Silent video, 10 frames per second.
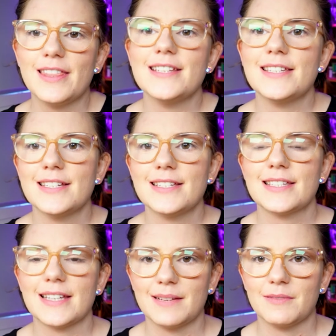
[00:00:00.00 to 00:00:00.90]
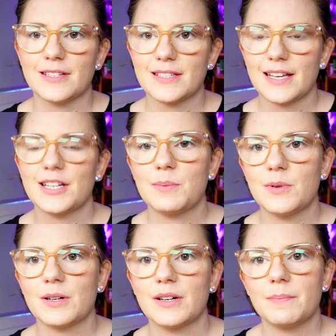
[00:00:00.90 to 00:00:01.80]
this is in the
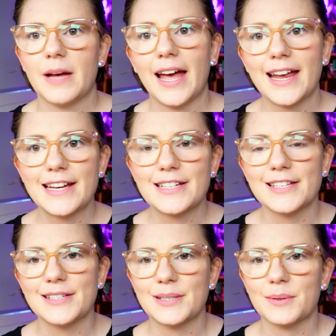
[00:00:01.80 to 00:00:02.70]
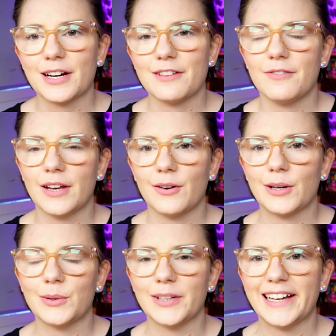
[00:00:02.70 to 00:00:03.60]
sketchbook page. This is where I figure
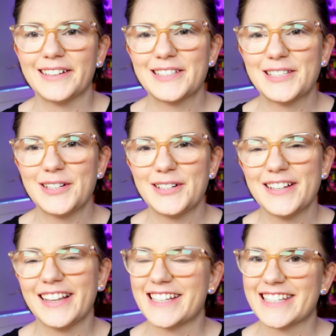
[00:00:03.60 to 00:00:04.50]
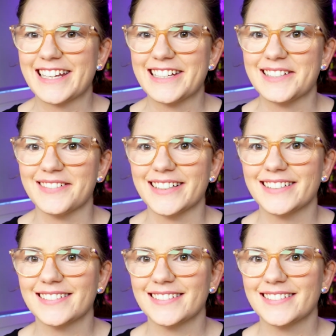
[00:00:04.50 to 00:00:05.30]
it all out. So let's get into it.